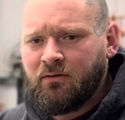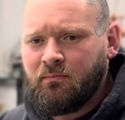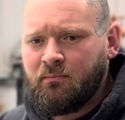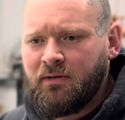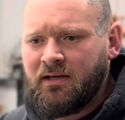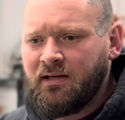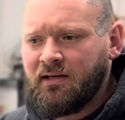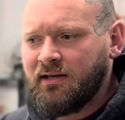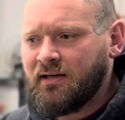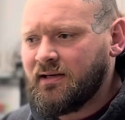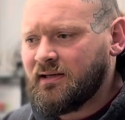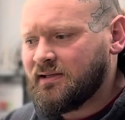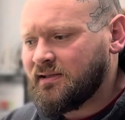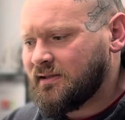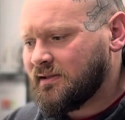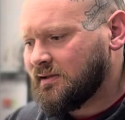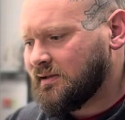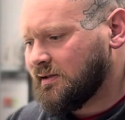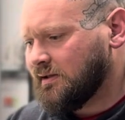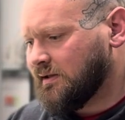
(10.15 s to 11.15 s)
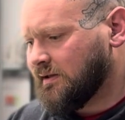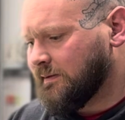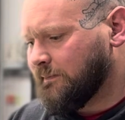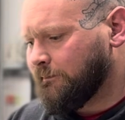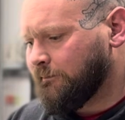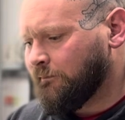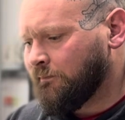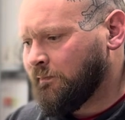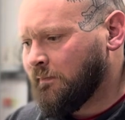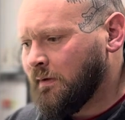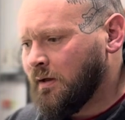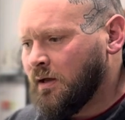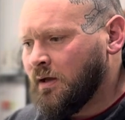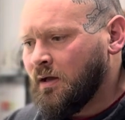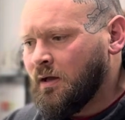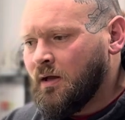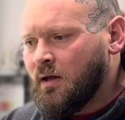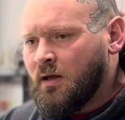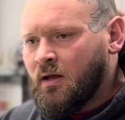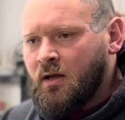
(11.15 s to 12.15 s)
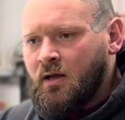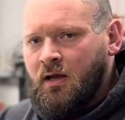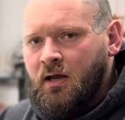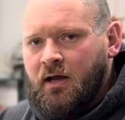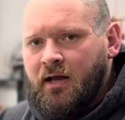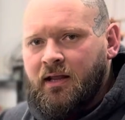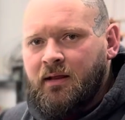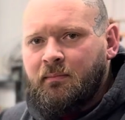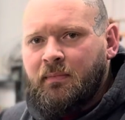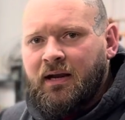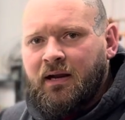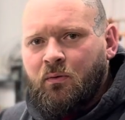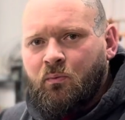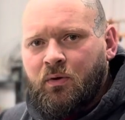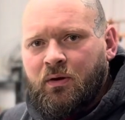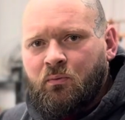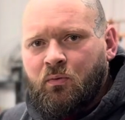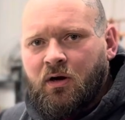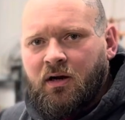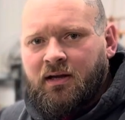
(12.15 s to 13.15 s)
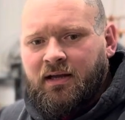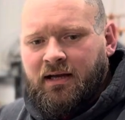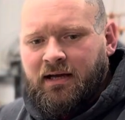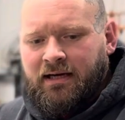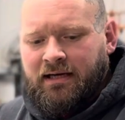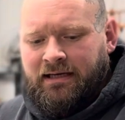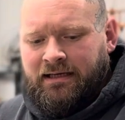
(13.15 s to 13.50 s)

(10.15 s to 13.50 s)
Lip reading: me and Chris. At the minute we work at